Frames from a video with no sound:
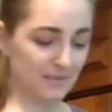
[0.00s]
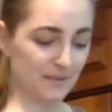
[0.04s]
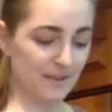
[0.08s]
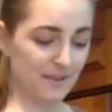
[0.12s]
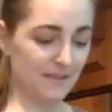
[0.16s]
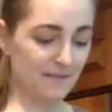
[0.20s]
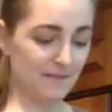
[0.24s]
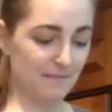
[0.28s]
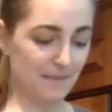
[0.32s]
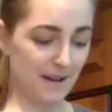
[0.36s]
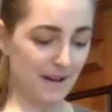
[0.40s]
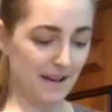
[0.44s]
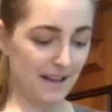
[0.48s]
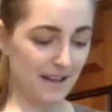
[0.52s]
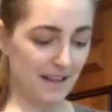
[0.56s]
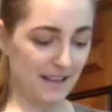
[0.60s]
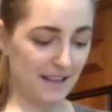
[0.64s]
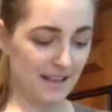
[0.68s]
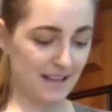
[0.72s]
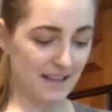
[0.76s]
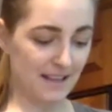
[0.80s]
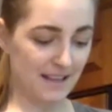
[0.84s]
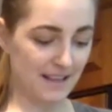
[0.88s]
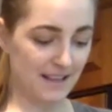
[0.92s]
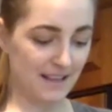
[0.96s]
of my
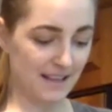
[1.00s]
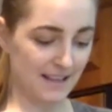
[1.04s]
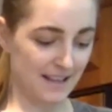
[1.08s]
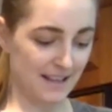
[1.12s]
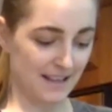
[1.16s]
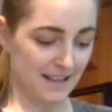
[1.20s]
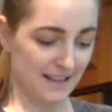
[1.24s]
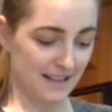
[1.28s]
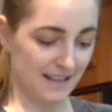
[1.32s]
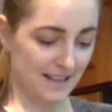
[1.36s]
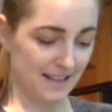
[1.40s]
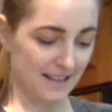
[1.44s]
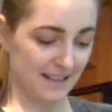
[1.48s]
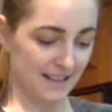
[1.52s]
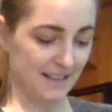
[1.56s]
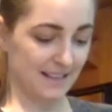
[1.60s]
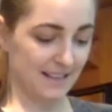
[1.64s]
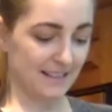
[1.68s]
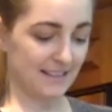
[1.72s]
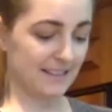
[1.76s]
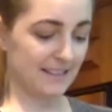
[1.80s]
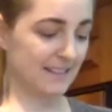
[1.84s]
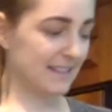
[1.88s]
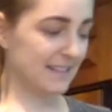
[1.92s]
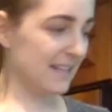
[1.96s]

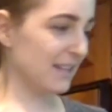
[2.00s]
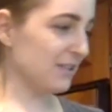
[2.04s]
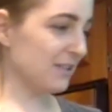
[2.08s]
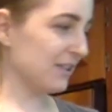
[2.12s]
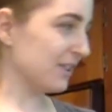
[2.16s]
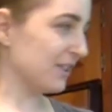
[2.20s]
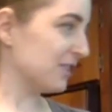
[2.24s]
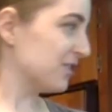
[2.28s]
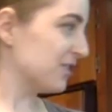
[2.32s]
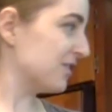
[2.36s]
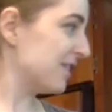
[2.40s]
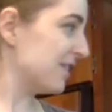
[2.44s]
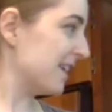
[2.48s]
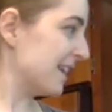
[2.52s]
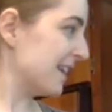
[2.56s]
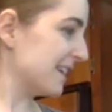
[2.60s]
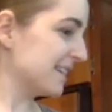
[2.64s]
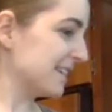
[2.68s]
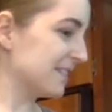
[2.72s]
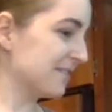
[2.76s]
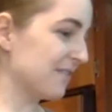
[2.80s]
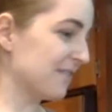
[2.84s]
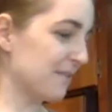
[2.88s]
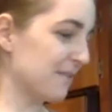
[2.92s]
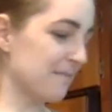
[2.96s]
secret
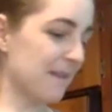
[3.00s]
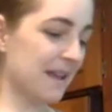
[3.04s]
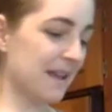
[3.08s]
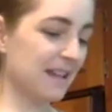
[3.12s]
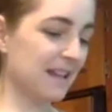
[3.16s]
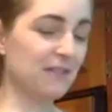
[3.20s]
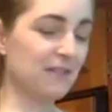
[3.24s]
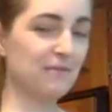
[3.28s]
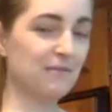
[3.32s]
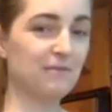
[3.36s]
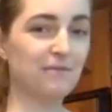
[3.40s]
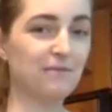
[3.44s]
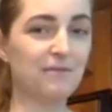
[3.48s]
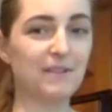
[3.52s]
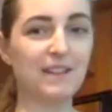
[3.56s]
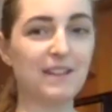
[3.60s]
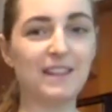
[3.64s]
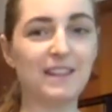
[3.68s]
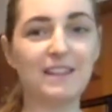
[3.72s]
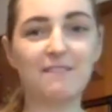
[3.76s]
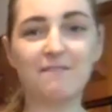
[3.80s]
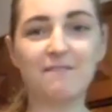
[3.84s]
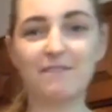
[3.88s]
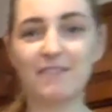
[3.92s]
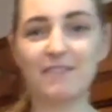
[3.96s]
tricks for making a
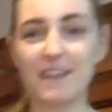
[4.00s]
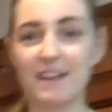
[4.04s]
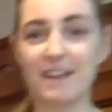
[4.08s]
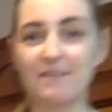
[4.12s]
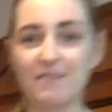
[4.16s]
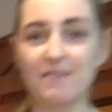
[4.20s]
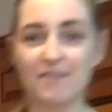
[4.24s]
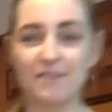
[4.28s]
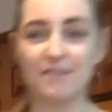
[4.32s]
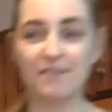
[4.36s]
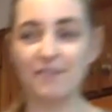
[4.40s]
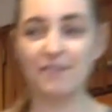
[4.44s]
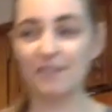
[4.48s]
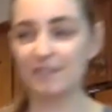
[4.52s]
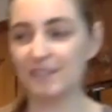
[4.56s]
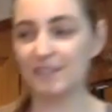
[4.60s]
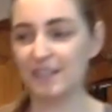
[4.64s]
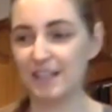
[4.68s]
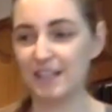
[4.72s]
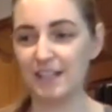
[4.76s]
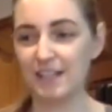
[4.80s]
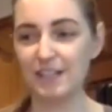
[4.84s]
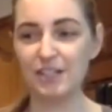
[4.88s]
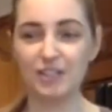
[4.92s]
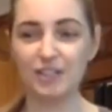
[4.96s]
really flavorful
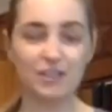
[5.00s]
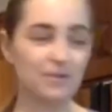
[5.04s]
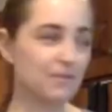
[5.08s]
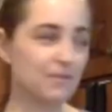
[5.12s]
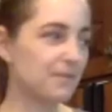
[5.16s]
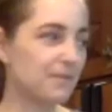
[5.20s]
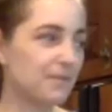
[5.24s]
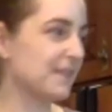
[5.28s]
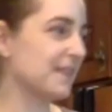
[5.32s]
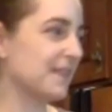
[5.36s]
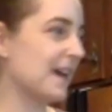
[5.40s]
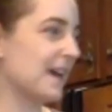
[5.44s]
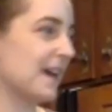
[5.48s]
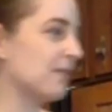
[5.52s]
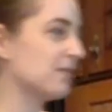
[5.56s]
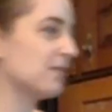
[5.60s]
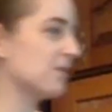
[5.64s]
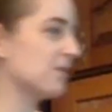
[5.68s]
dish without a